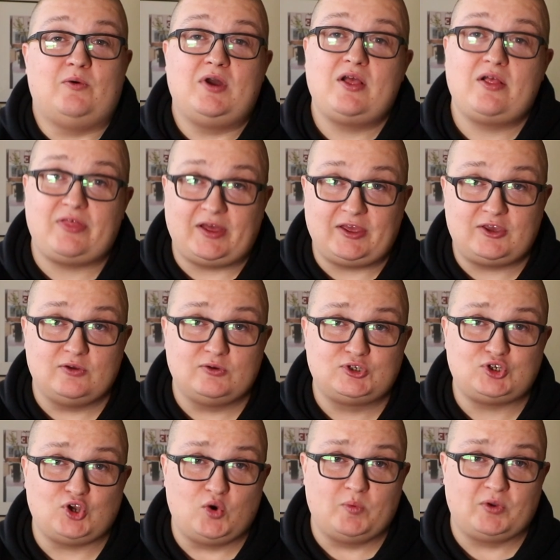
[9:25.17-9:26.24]
Thank you
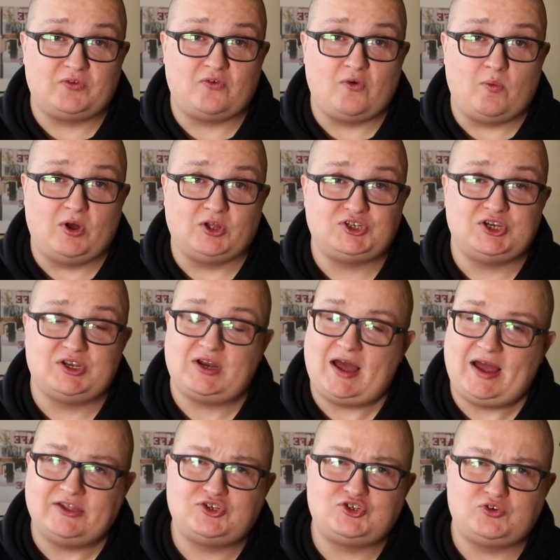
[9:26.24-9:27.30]
so much for watching.
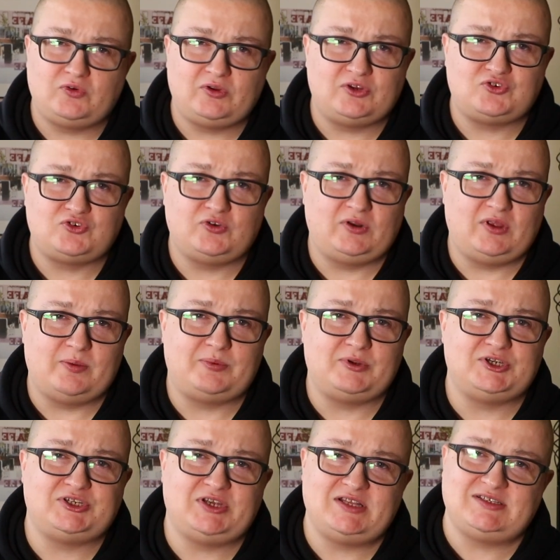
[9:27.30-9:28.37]
I truly
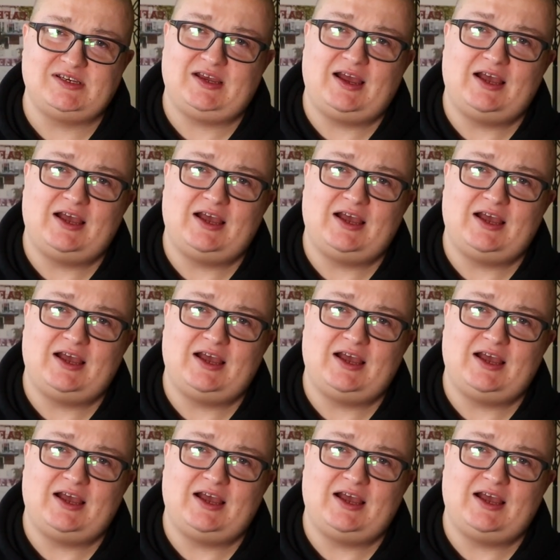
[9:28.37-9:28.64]
appreciate it.